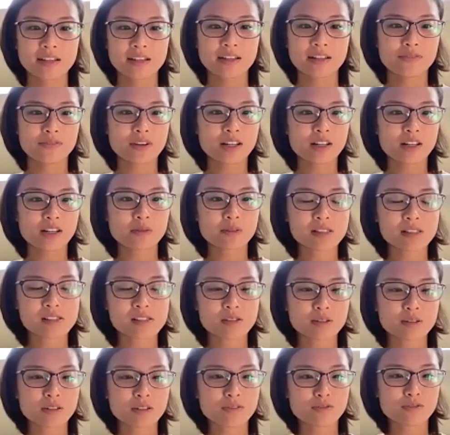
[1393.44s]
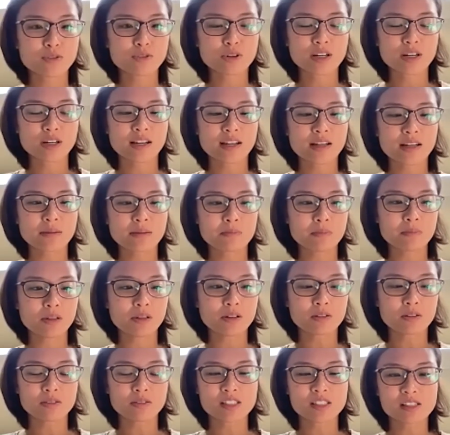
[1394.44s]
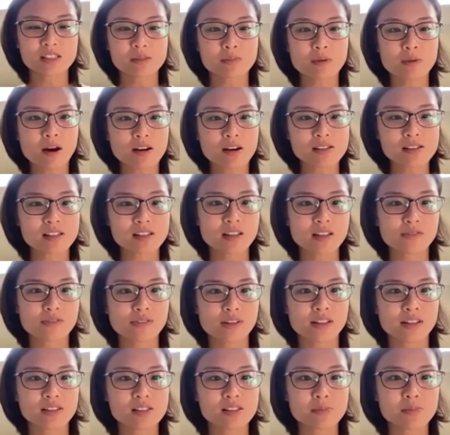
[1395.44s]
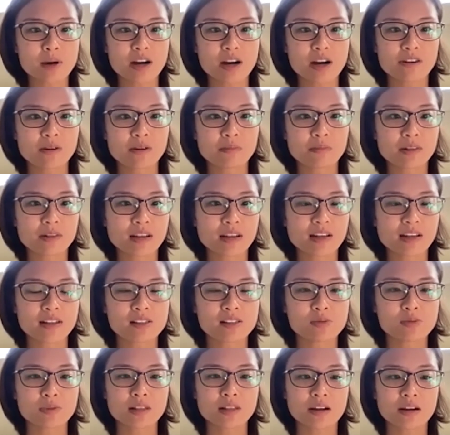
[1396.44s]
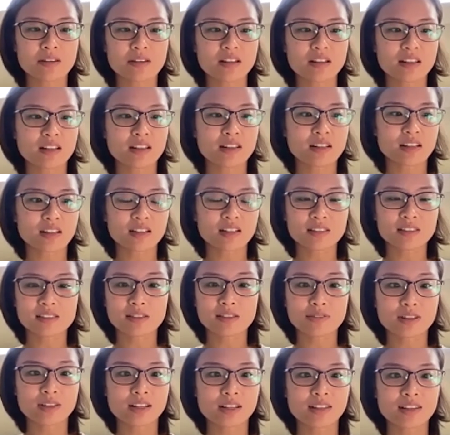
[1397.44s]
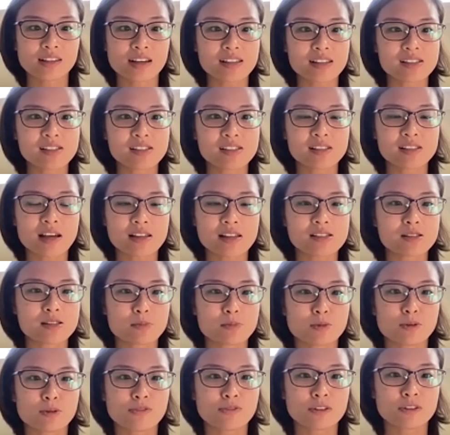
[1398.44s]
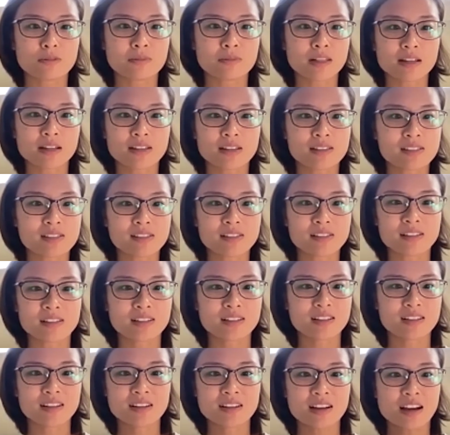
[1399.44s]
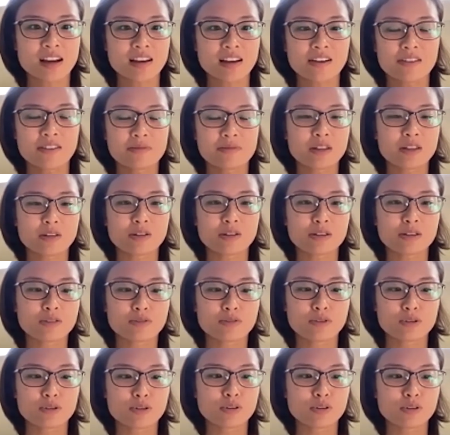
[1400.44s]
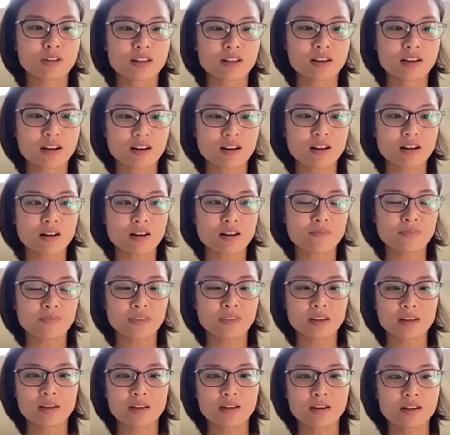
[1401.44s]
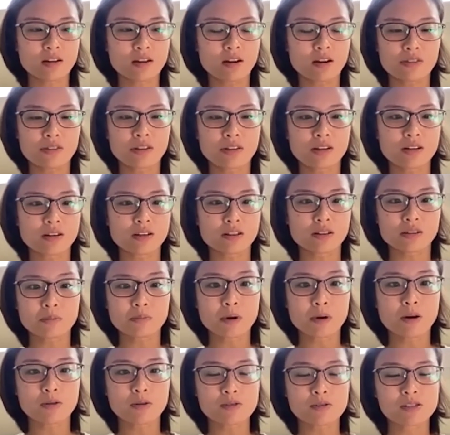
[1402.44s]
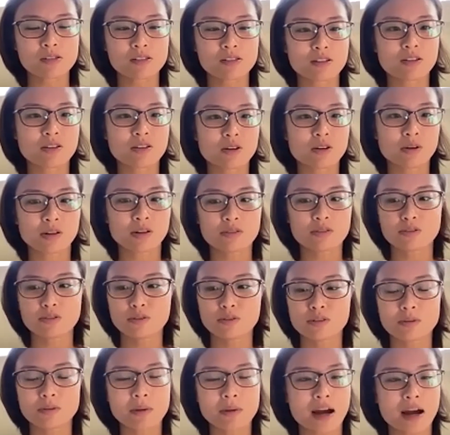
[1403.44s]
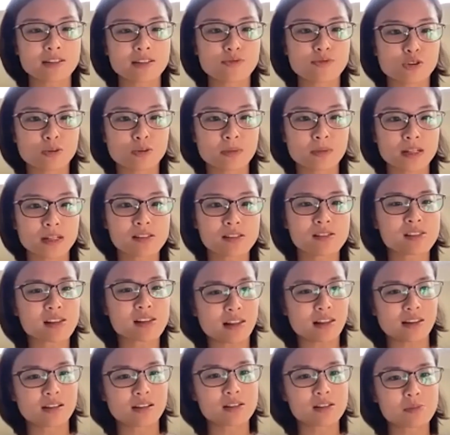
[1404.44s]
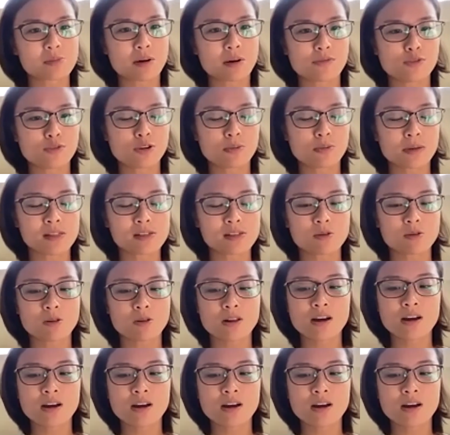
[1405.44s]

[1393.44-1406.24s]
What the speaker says: if anyone's looking for just a positive and inspiring place without any negativity, that's the perfect place. I've been looking through all the posts going through the past 4 months, because I think it's about 4 months old.